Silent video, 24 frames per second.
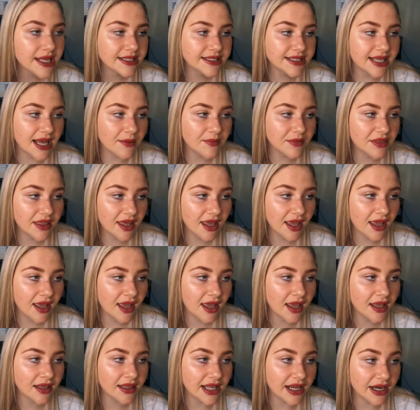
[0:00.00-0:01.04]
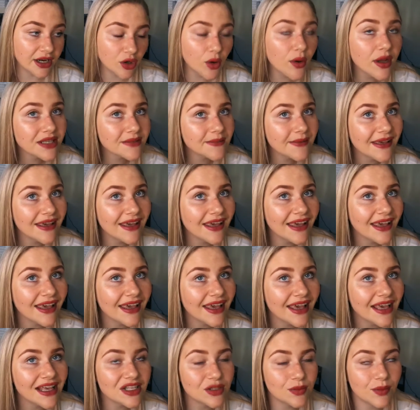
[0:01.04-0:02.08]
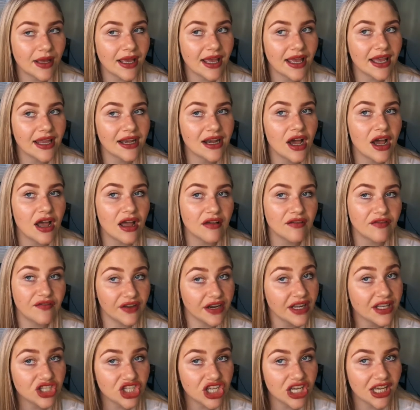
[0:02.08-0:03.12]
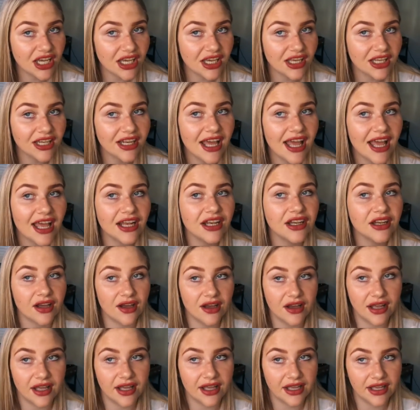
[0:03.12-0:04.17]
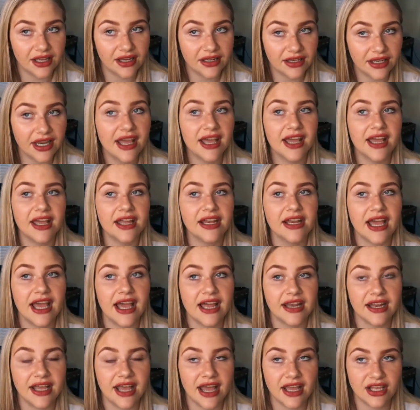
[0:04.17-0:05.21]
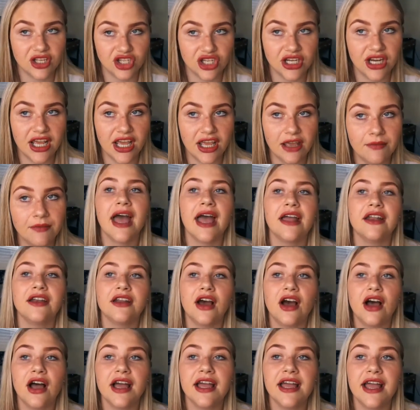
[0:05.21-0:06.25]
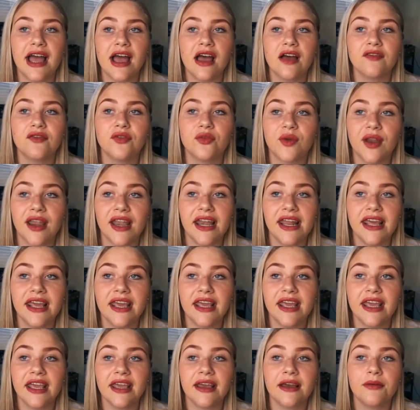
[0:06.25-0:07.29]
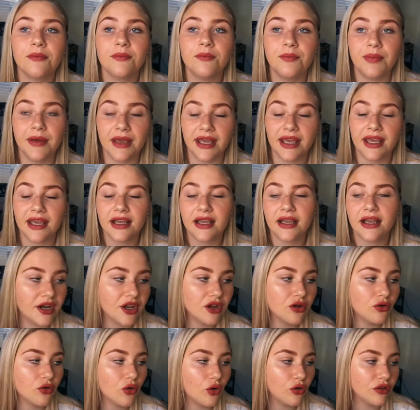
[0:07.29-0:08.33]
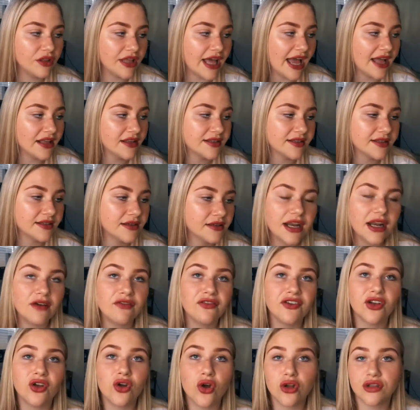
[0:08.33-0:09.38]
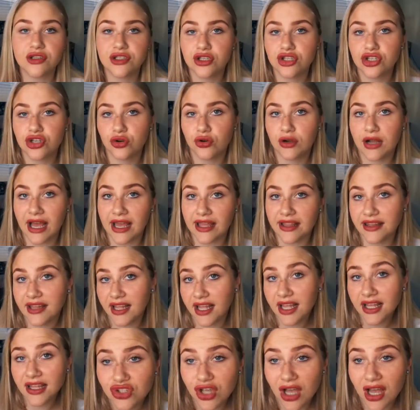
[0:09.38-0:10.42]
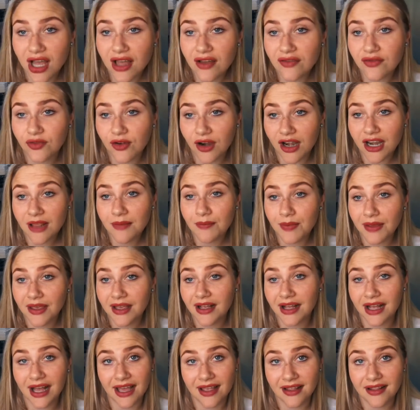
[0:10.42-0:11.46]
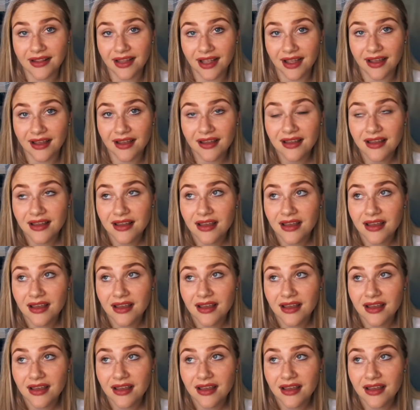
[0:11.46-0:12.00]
something that annoys me is when I fit a jean, and I did at H&M, and I have really big, what do you call that in Afrikaans, it's your kuite. So I have really big kuite